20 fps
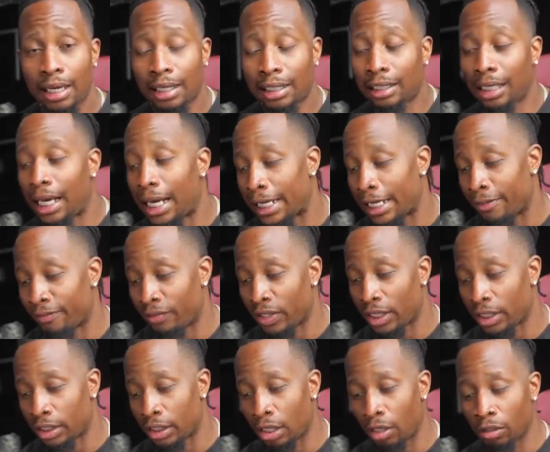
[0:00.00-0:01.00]
client
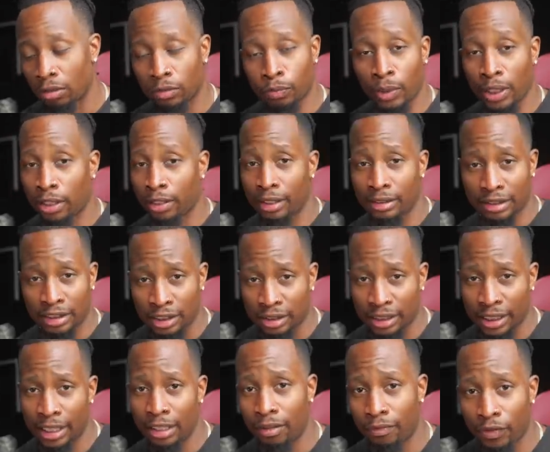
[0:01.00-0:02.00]
videos, whether it's
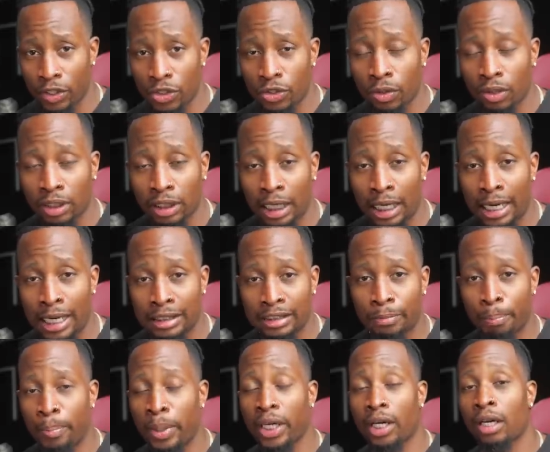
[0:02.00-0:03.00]
just individual
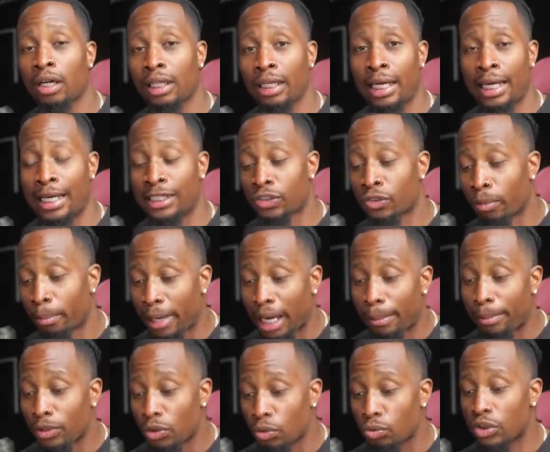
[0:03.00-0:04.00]
clients, bigger clients, or
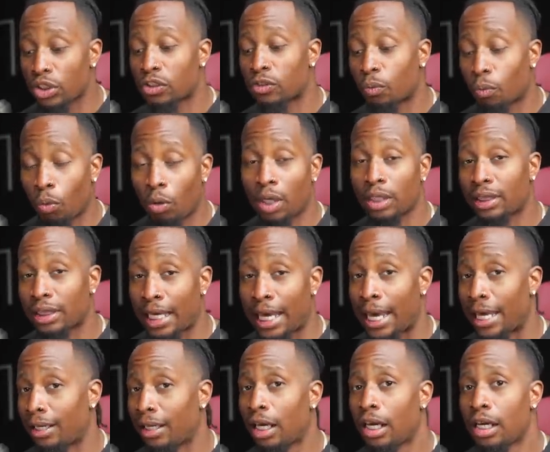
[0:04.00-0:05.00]
maybe you just want
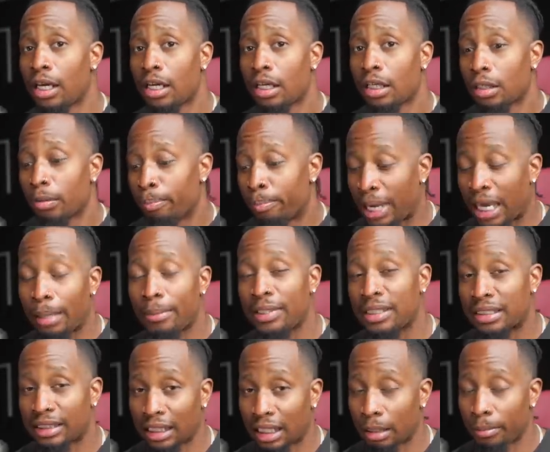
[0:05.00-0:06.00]
that baby
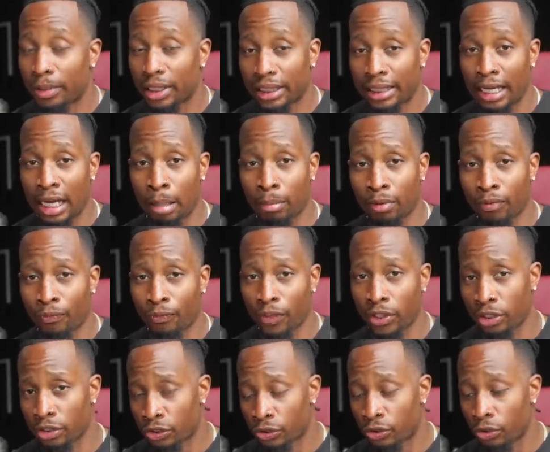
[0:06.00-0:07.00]
cinema camera for
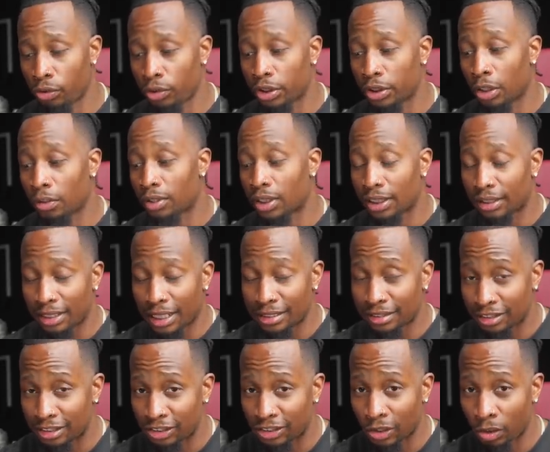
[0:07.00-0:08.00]
your studio, then
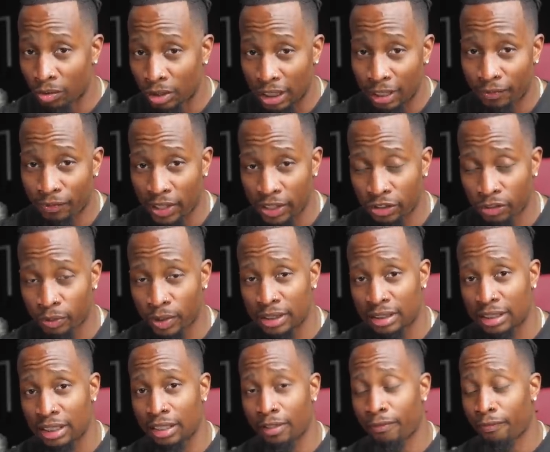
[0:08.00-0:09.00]
yes, the Sony FX3 is
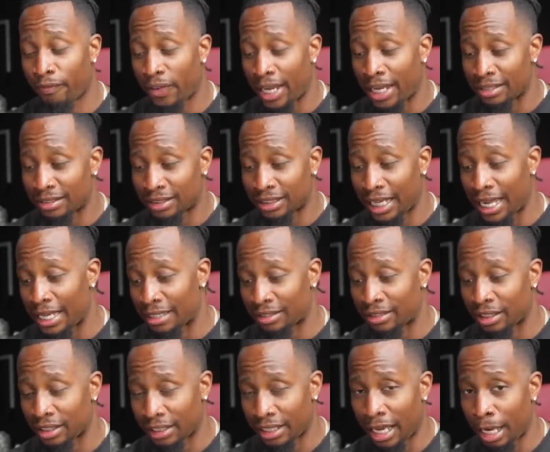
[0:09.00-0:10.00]
still a
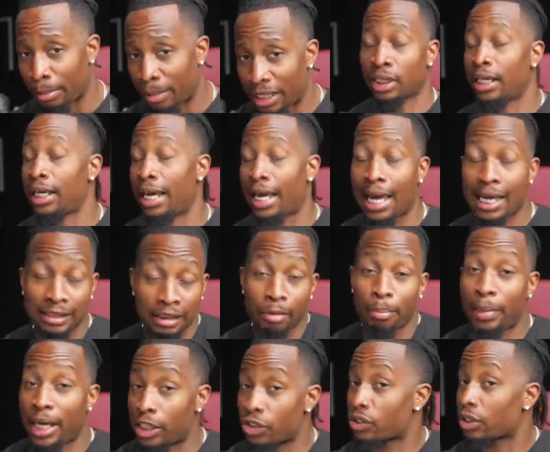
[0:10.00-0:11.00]
fantastic camera. It has
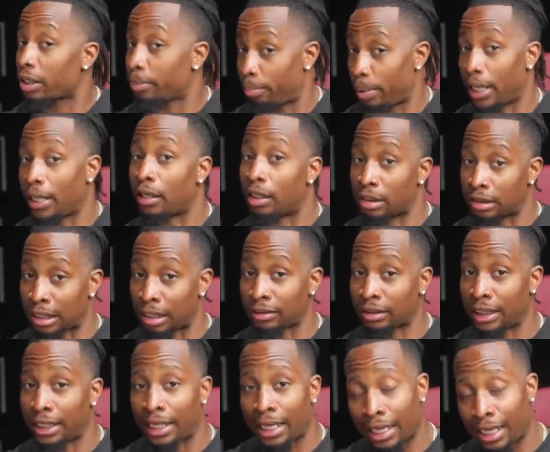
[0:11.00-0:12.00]
some major competitors, I'll
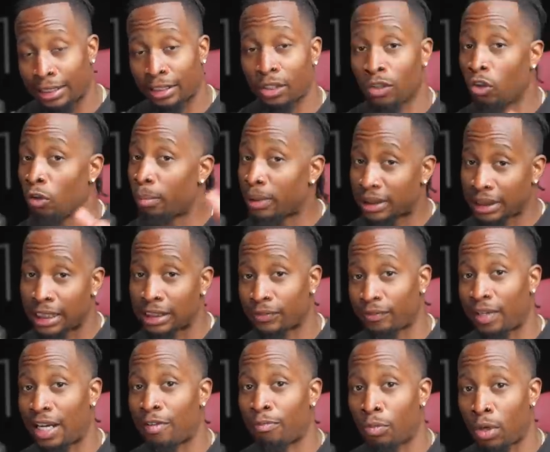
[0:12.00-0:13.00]
say that. Like the Lumix
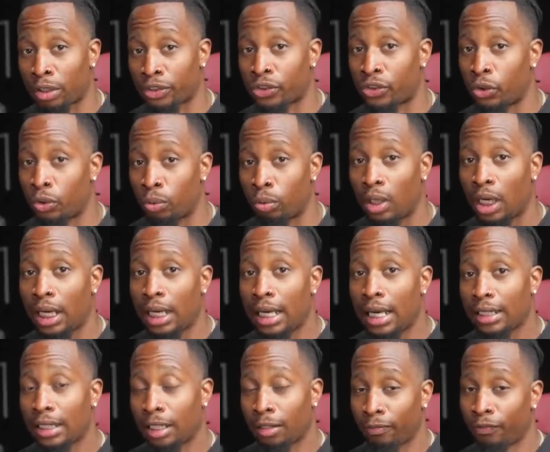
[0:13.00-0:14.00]
S5 Mark II
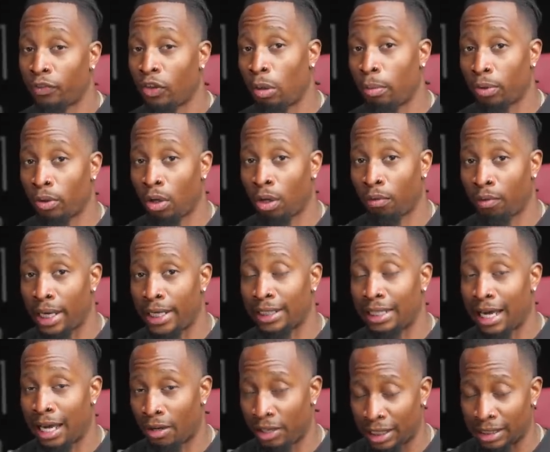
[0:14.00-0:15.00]
that I'm filming on right
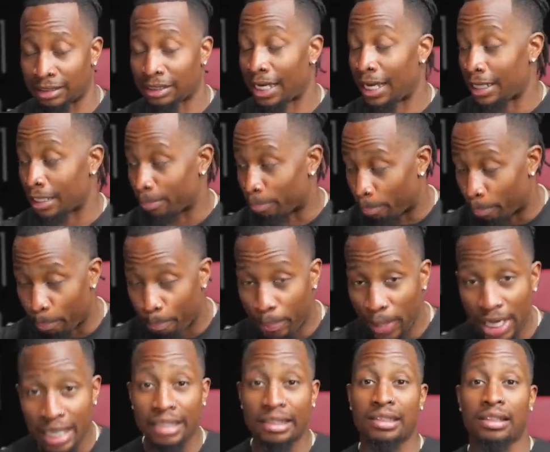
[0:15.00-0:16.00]
now is a
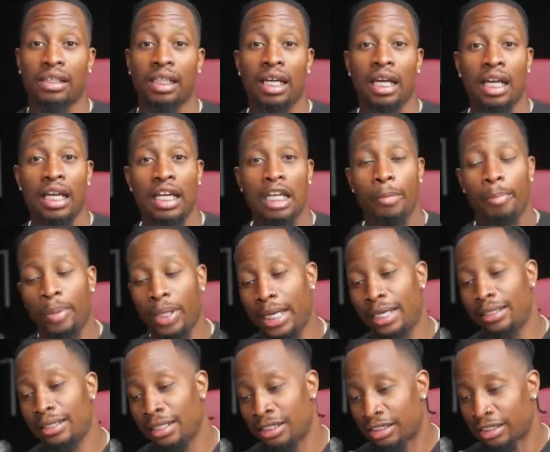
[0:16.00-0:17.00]
beast
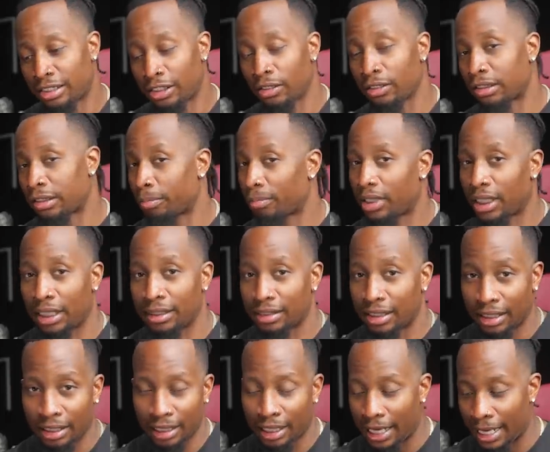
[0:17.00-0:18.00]
but there's still some things
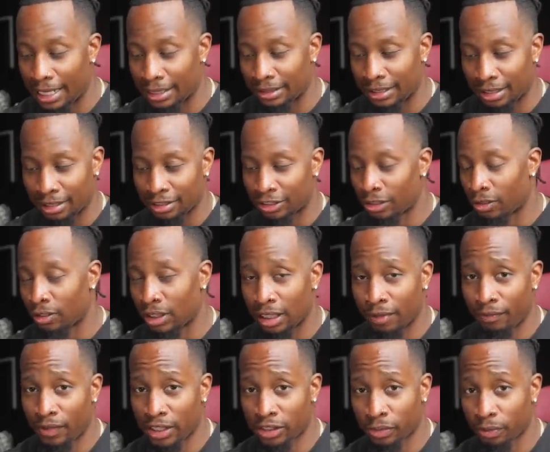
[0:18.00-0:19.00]
that it has that the
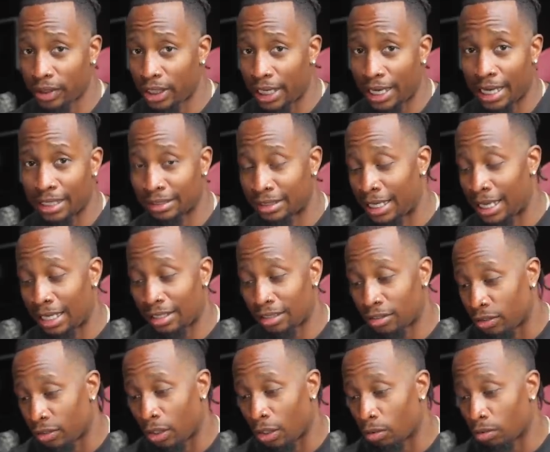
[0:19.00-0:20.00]
Sony FX3 has that,
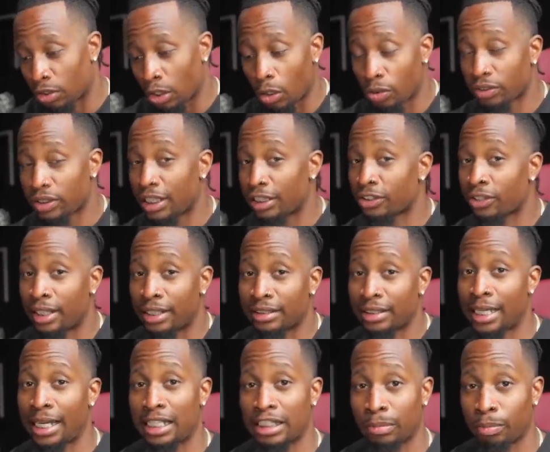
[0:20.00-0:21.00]
you know, those things are
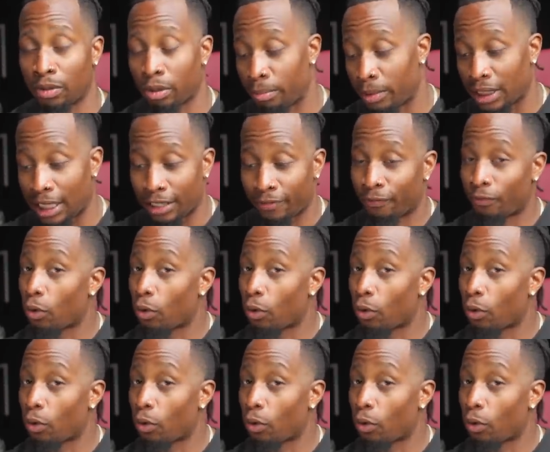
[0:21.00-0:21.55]
intangible to me, like